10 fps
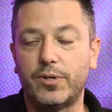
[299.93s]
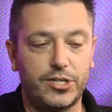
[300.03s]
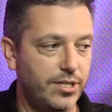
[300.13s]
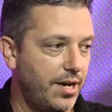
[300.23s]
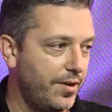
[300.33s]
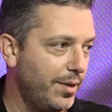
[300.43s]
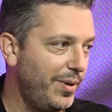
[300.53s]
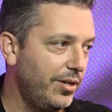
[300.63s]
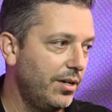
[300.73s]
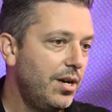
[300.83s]
which is another
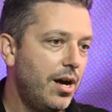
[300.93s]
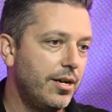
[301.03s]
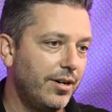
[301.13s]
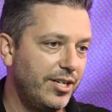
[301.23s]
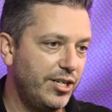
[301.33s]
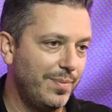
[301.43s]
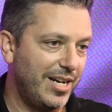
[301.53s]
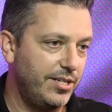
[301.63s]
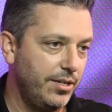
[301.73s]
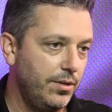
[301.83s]
computer under
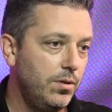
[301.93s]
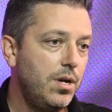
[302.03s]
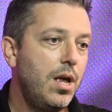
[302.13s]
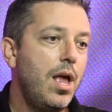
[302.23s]
HDMI 2.